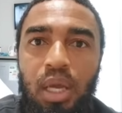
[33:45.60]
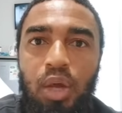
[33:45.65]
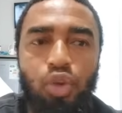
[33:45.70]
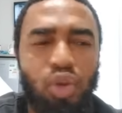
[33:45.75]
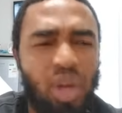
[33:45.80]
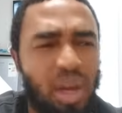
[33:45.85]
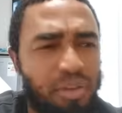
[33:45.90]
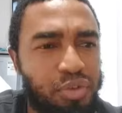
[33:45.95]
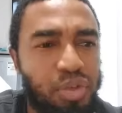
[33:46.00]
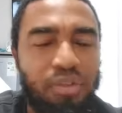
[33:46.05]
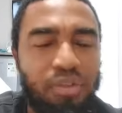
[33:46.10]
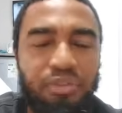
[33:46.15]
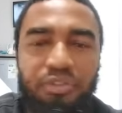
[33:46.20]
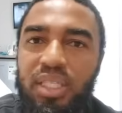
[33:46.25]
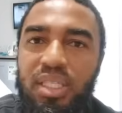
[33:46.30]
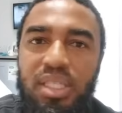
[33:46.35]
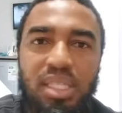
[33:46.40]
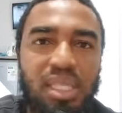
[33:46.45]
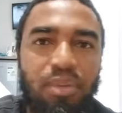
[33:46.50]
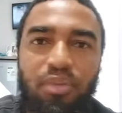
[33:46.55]
you have to
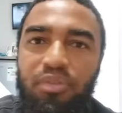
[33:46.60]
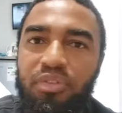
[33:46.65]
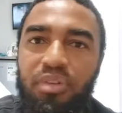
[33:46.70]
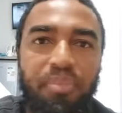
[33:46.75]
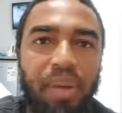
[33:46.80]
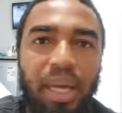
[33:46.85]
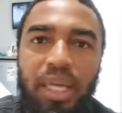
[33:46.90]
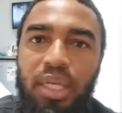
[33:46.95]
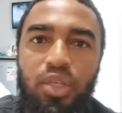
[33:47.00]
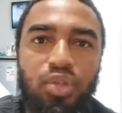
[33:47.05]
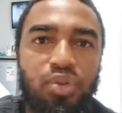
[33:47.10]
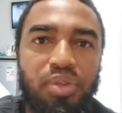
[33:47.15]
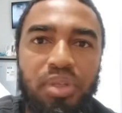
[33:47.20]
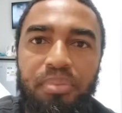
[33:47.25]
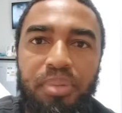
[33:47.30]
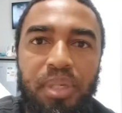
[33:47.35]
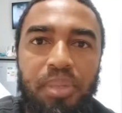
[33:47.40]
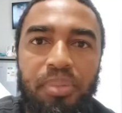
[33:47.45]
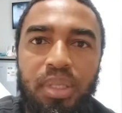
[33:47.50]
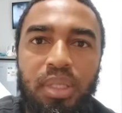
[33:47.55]
invest some of it back into the
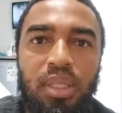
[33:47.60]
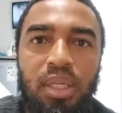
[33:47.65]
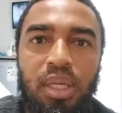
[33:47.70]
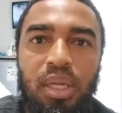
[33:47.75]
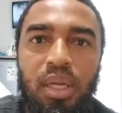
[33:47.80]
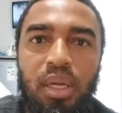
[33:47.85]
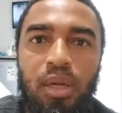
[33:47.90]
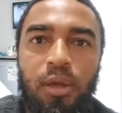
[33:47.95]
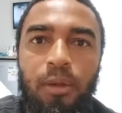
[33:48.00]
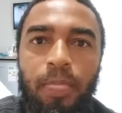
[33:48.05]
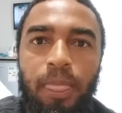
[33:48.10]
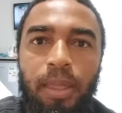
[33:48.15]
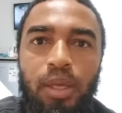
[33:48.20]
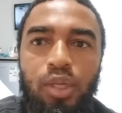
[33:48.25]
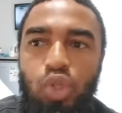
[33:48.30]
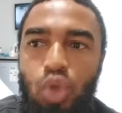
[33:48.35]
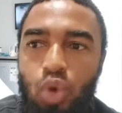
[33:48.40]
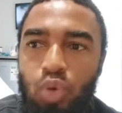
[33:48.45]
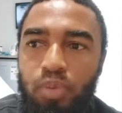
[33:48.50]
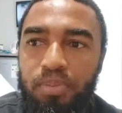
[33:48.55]
people.
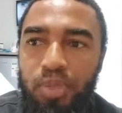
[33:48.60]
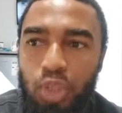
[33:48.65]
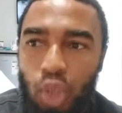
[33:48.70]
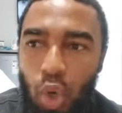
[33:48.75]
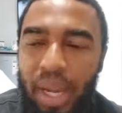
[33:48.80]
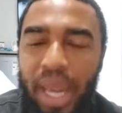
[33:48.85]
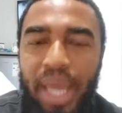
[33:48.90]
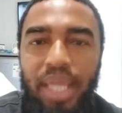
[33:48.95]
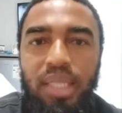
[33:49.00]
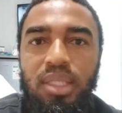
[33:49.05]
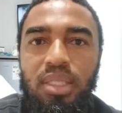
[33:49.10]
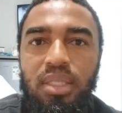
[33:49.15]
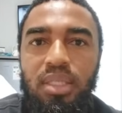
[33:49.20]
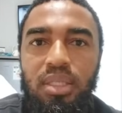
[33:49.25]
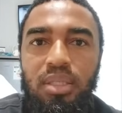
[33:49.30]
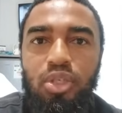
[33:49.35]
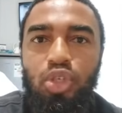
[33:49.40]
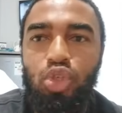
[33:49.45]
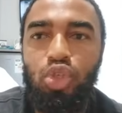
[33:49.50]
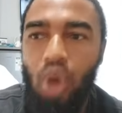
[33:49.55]
So donate
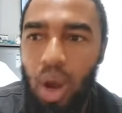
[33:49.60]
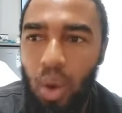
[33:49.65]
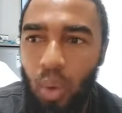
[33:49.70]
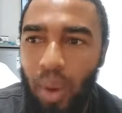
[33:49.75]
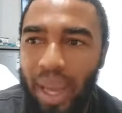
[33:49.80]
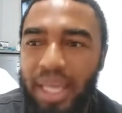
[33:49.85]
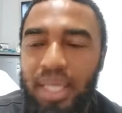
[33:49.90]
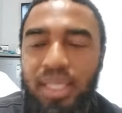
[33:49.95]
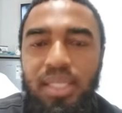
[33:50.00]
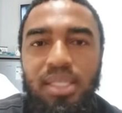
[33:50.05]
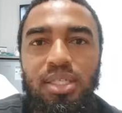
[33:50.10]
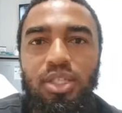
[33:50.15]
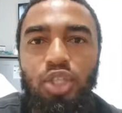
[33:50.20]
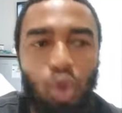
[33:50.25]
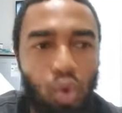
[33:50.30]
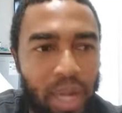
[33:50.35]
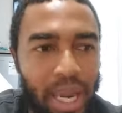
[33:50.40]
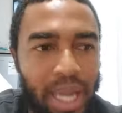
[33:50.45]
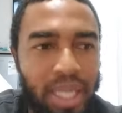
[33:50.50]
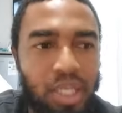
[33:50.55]
to our weddings,
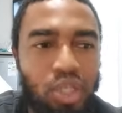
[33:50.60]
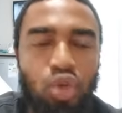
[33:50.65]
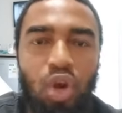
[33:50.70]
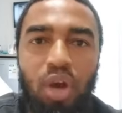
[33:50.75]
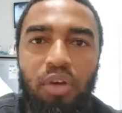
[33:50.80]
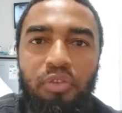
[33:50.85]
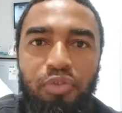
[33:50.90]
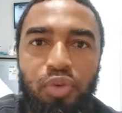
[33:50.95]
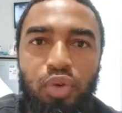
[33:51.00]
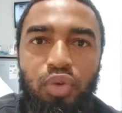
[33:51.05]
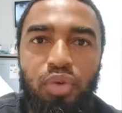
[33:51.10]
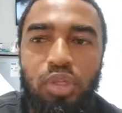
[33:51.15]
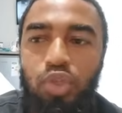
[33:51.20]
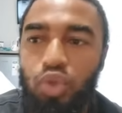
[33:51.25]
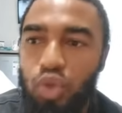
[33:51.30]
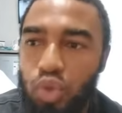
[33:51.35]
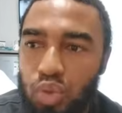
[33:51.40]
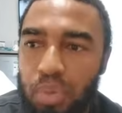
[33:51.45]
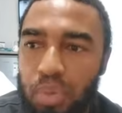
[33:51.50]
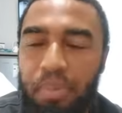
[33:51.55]
donate to our funerals
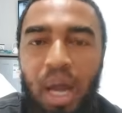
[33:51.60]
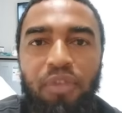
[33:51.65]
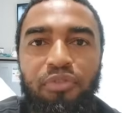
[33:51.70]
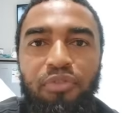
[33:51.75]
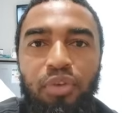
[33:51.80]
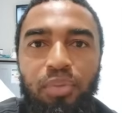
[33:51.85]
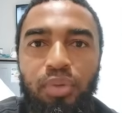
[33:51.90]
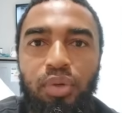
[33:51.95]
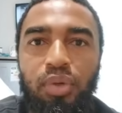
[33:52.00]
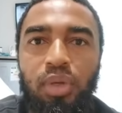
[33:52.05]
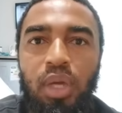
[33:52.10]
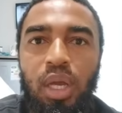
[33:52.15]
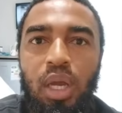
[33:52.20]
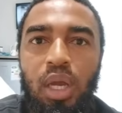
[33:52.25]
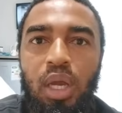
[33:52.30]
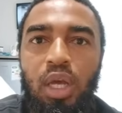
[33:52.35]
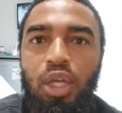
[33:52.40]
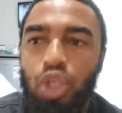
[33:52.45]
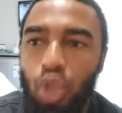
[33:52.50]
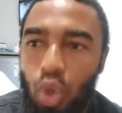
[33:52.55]
because we buy from you,
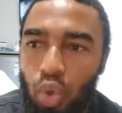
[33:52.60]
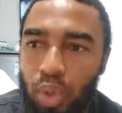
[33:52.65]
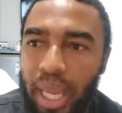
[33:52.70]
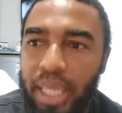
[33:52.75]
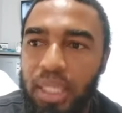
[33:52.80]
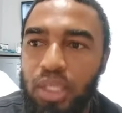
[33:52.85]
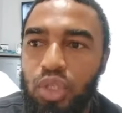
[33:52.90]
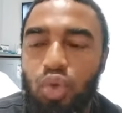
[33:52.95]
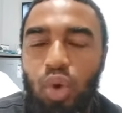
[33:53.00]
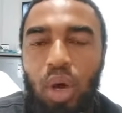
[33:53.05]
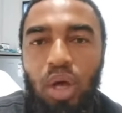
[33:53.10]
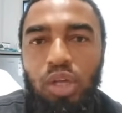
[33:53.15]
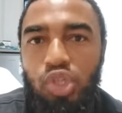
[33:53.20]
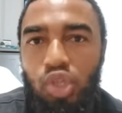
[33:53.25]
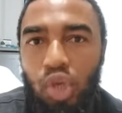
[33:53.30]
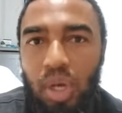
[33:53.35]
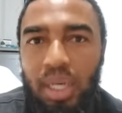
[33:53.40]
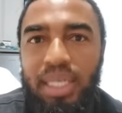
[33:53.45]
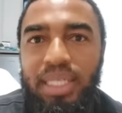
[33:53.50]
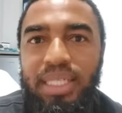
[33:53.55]
donate to our
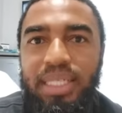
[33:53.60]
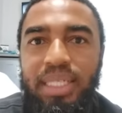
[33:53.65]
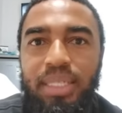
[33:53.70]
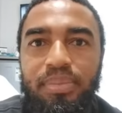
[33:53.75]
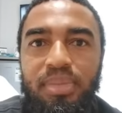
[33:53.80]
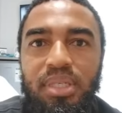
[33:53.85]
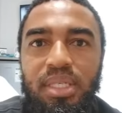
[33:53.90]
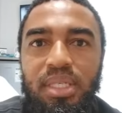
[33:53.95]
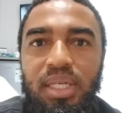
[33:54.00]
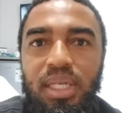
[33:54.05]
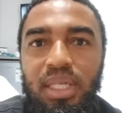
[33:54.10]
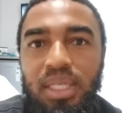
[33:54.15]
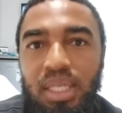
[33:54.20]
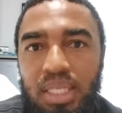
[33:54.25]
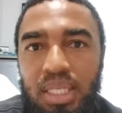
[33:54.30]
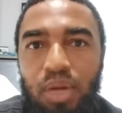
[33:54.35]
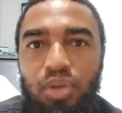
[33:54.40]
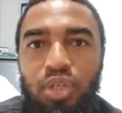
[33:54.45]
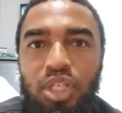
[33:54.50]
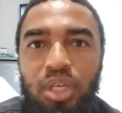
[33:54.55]
soccer teams in the
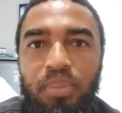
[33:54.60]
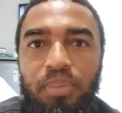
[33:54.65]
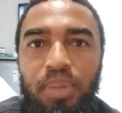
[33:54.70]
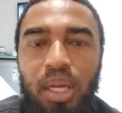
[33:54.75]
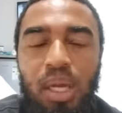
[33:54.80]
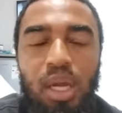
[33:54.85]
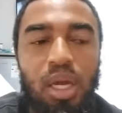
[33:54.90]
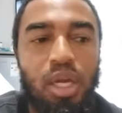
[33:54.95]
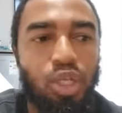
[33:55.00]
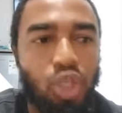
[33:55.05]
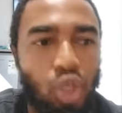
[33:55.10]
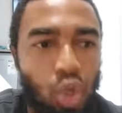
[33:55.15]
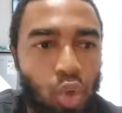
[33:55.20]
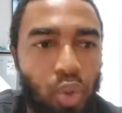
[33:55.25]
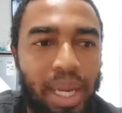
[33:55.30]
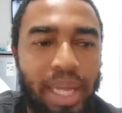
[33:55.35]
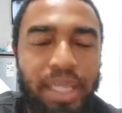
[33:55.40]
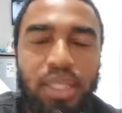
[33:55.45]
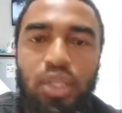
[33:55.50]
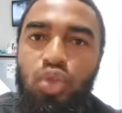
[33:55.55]
township,
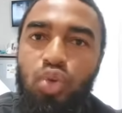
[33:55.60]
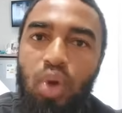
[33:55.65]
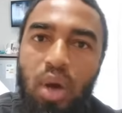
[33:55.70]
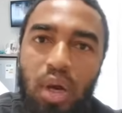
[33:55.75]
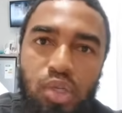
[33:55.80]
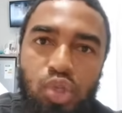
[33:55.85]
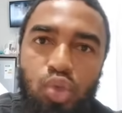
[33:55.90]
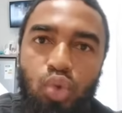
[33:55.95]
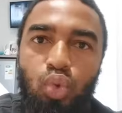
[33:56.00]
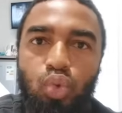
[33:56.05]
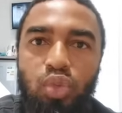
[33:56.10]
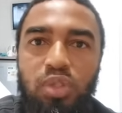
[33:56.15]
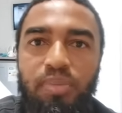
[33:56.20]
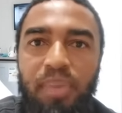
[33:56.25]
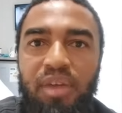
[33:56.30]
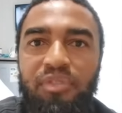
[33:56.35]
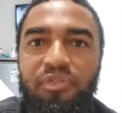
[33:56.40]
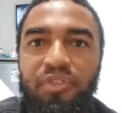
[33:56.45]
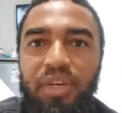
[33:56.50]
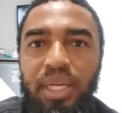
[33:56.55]
donate to our schools,
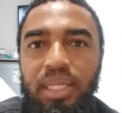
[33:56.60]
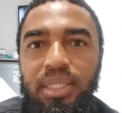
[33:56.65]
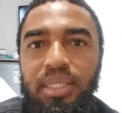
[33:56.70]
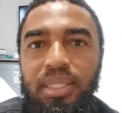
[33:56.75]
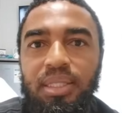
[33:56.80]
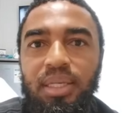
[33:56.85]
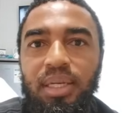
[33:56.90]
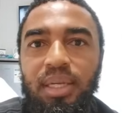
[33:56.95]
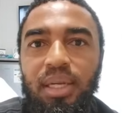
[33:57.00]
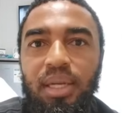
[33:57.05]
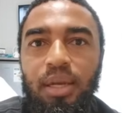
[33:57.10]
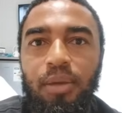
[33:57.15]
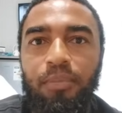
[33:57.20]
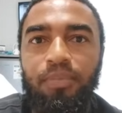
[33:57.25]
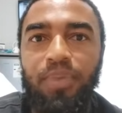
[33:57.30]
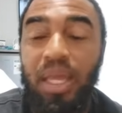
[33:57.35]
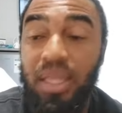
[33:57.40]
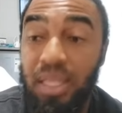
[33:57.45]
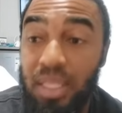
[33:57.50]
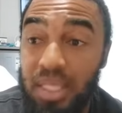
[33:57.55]
my friend.
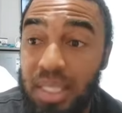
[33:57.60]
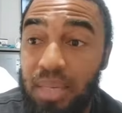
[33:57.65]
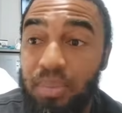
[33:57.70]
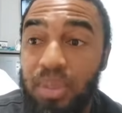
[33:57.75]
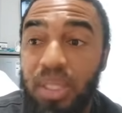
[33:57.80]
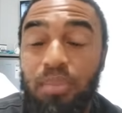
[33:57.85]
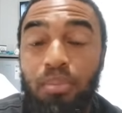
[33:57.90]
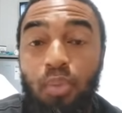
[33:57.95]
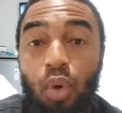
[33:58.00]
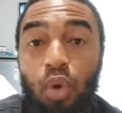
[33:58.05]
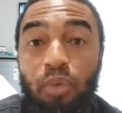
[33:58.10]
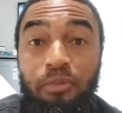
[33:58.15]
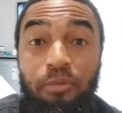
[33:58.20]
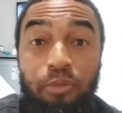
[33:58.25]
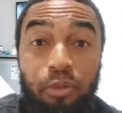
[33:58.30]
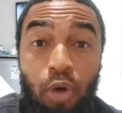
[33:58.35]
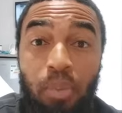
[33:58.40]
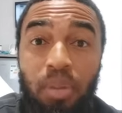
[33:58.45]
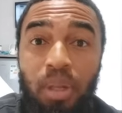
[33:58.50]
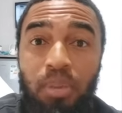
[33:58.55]
And then some of the more
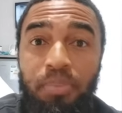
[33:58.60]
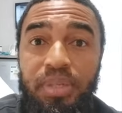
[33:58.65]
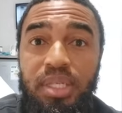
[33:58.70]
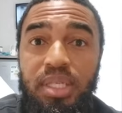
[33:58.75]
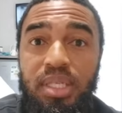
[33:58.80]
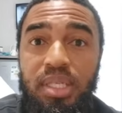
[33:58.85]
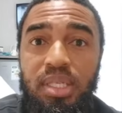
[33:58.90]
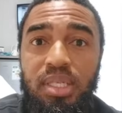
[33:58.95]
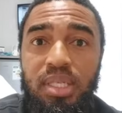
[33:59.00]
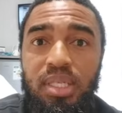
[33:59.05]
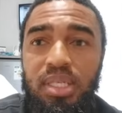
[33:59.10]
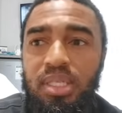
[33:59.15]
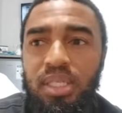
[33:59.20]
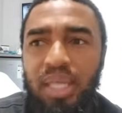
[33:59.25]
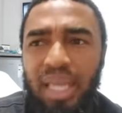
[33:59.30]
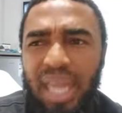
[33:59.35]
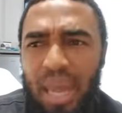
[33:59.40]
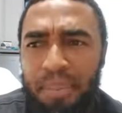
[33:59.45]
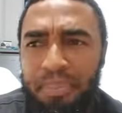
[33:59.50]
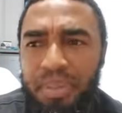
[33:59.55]
formal businesses,
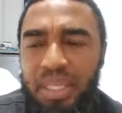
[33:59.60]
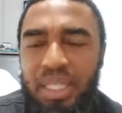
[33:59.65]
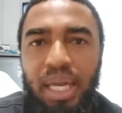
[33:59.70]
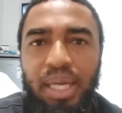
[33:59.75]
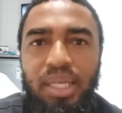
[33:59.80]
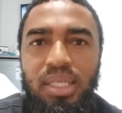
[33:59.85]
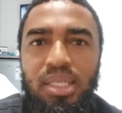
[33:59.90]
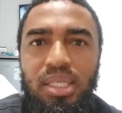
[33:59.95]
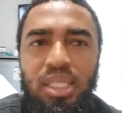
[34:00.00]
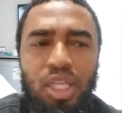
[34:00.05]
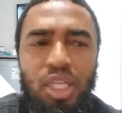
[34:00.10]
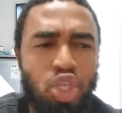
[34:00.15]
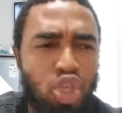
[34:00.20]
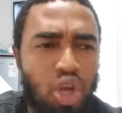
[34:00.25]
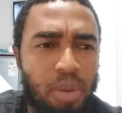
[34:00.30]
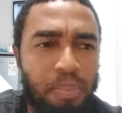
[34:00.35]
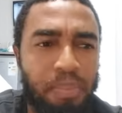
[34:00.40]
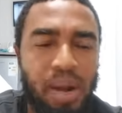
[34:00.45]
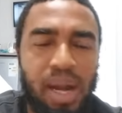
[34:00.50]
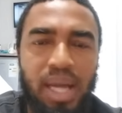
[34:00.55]
the Capitec, the
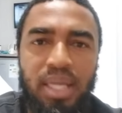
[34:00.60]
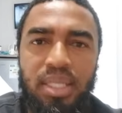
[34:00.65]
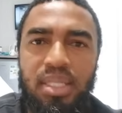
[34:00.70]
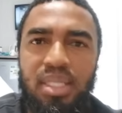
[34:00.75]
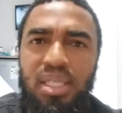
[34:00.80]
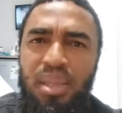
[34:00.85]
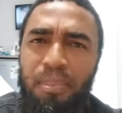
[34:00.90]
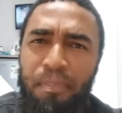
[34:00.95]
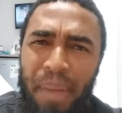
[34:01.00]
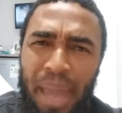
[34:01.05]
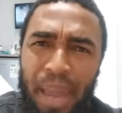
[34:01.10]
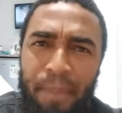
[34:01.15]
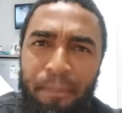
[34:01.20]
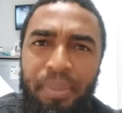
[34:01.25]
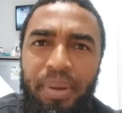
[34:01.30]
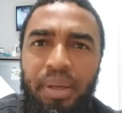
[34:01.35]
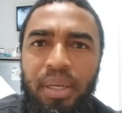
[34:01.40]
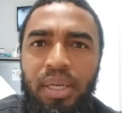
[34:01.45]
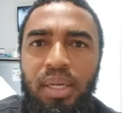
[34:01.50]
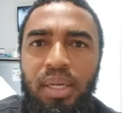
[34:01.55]
Shoprite, the PEP,